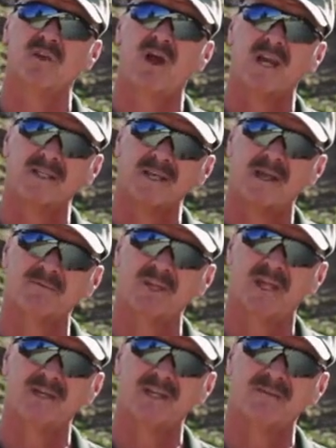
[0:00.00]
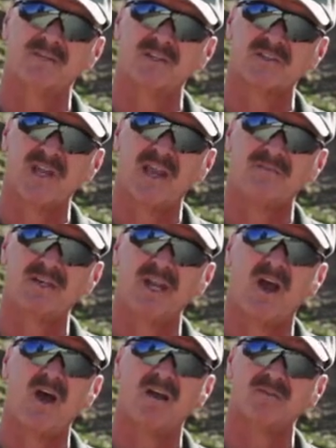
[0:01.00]
a lot of times they leave the
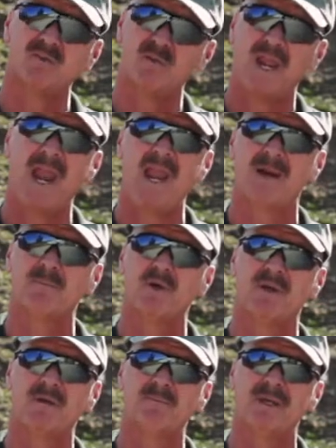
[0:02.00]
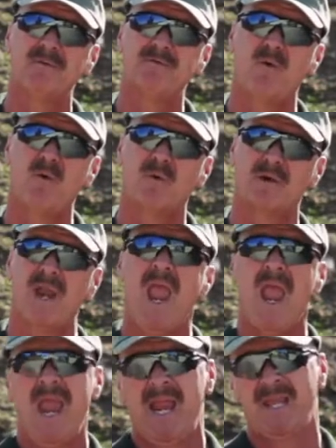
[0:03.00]
safety off so the hammer can be forward.
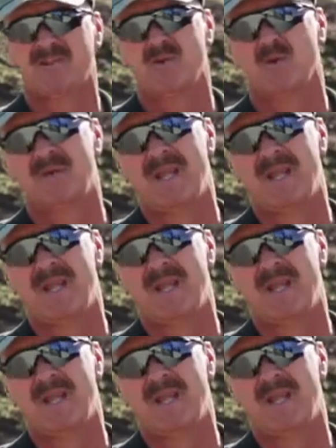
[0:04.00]
And so